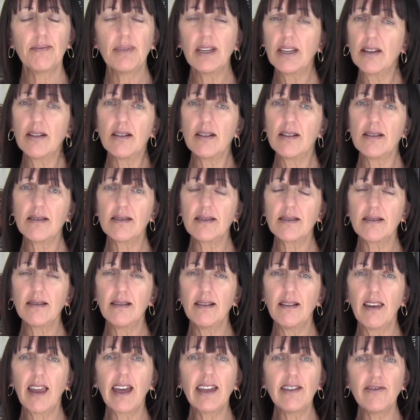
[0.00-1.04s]
Because
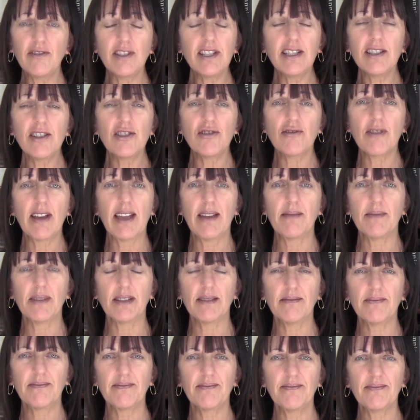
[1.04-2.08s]
life is a drama.
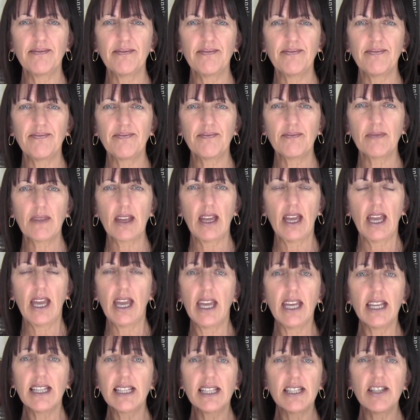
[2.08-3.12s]

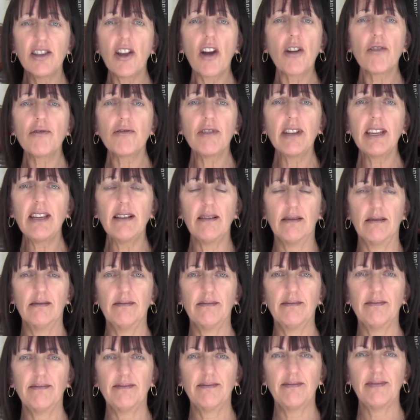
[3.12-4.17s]
It's not real.
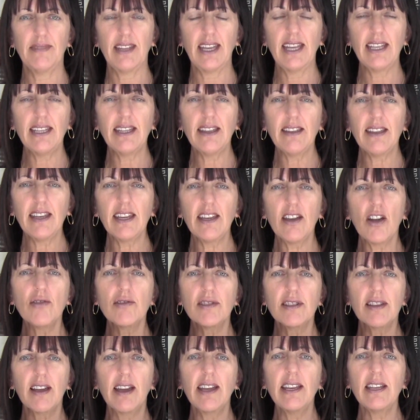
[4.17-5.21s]
Anything
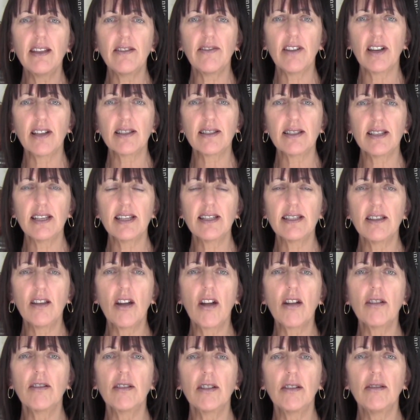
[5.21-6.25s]
outside of us is
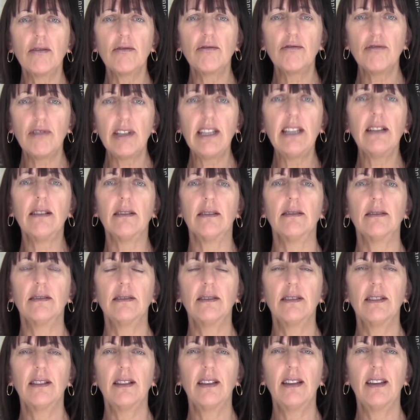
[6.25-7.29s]
not real.
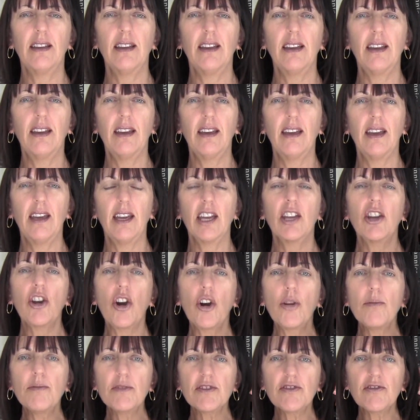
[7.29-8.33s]
It
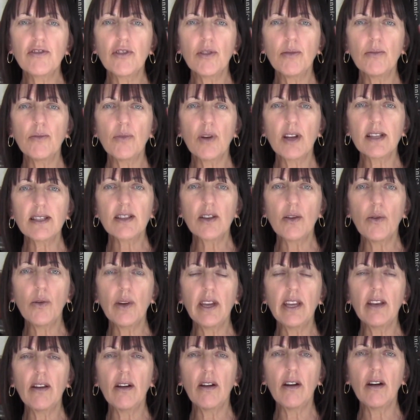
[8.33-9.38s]
comes from what's
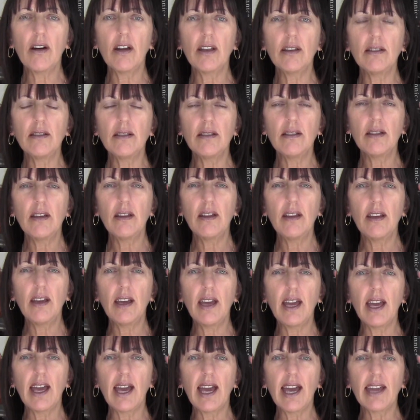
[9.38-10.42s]
going on
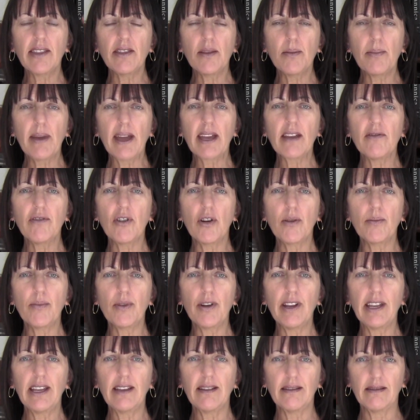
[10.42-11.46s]
at the back of our
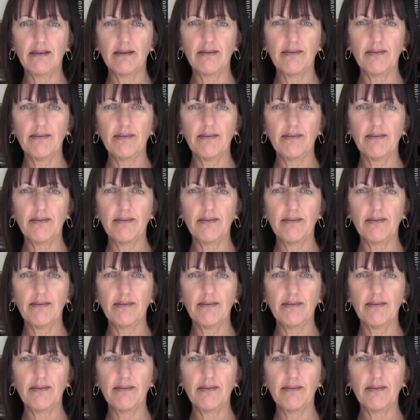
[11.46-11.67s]
brain.